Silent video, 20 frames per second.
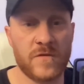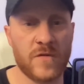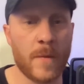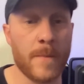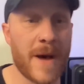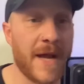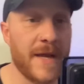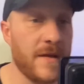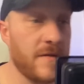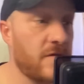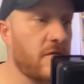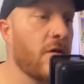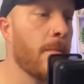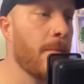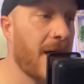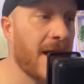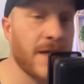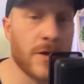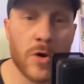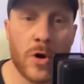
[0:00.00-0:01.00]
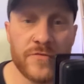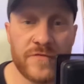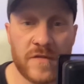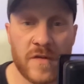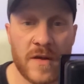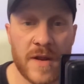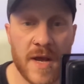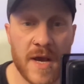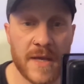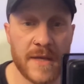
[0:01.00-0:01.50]
to my God
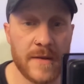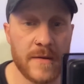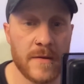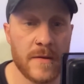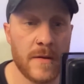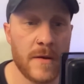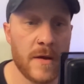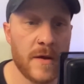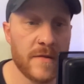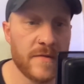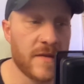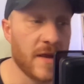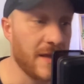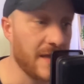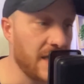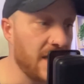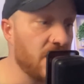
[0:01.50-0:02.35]
tonight that